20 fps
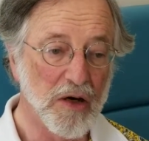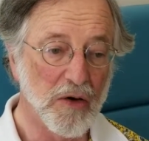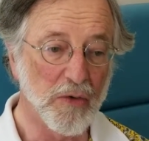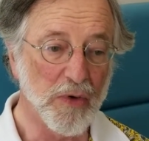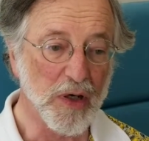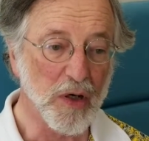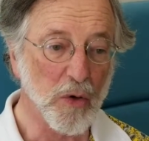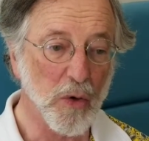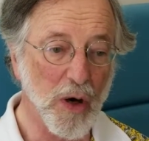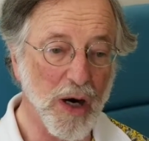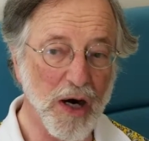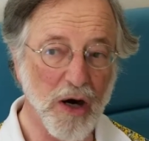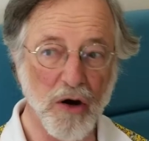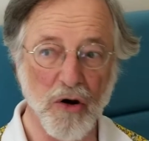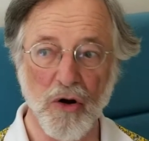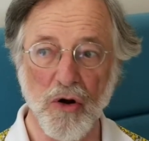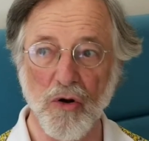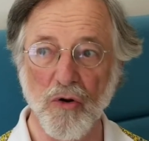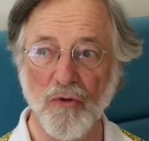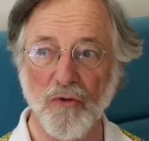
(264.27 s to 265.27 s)
require
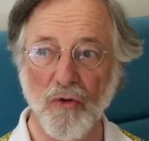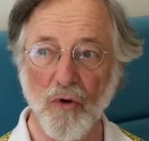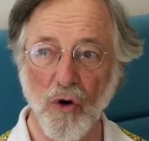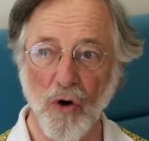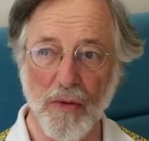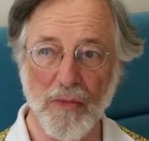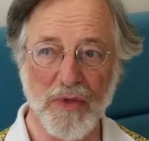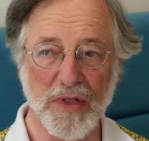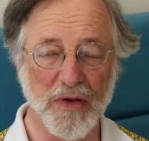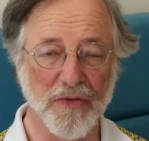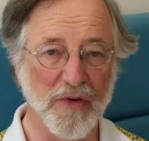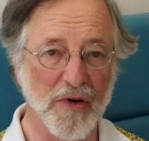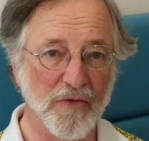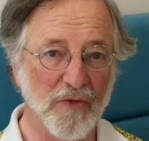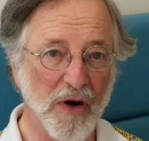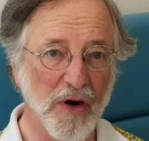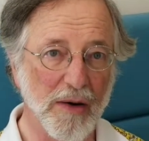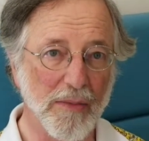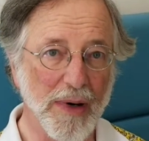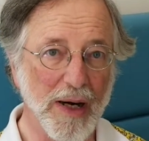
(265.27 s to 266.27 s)
new forms of
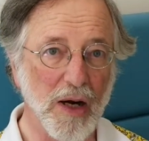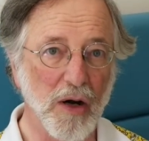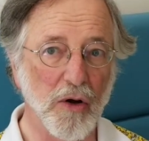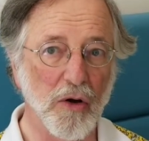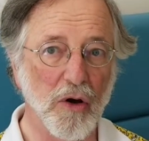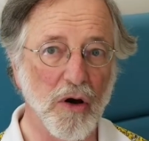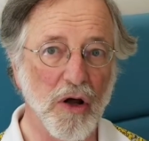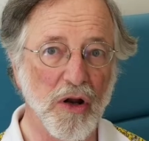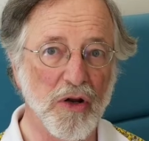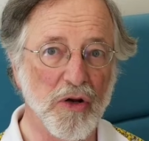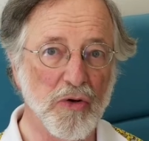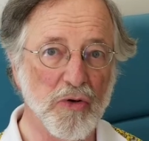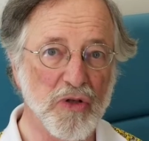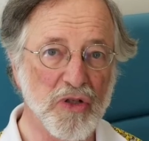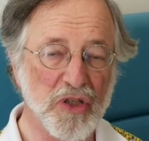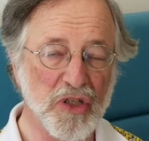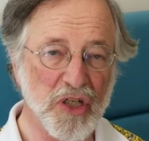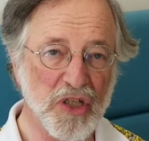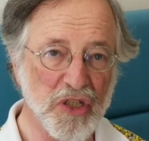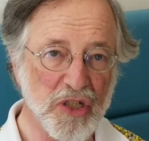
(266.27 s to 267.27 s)
environmental law, new
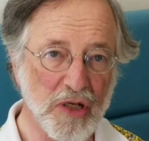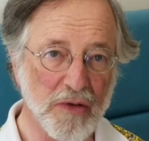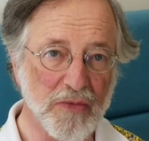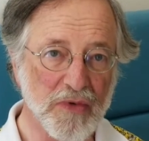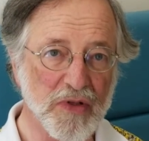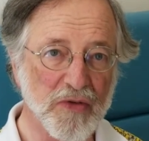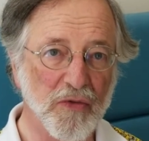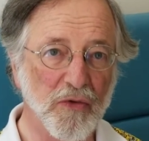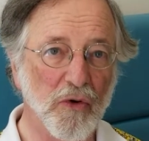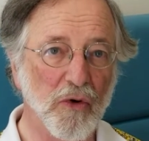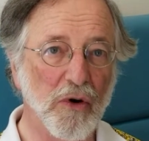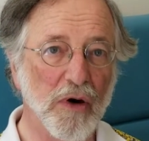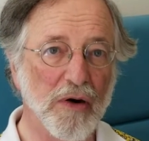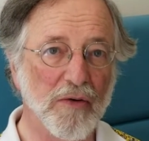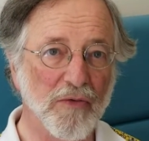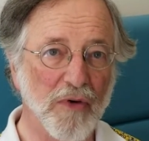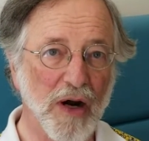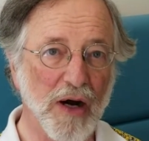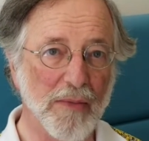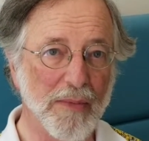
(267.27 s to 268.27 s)
systems for
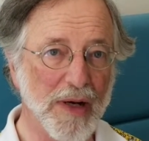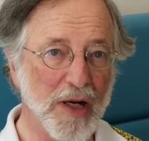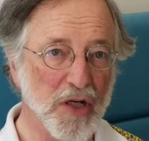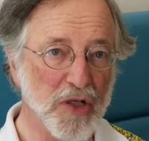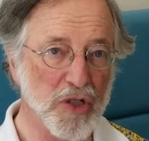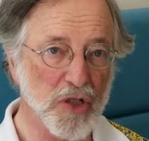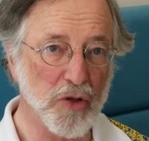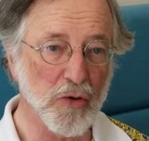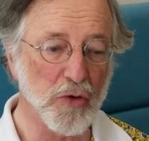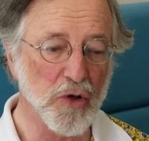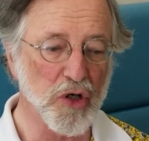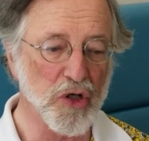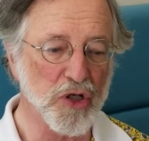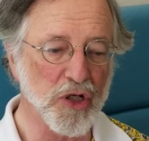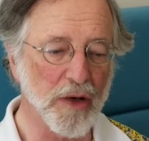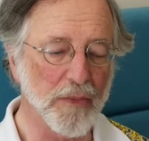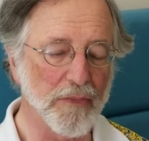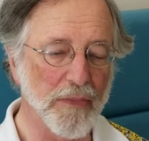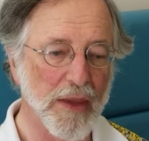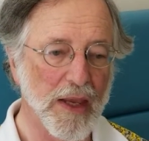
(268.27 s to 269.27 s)
environmental
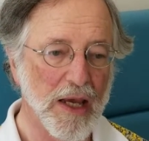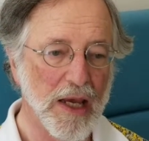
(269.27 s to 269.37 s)
stewardship.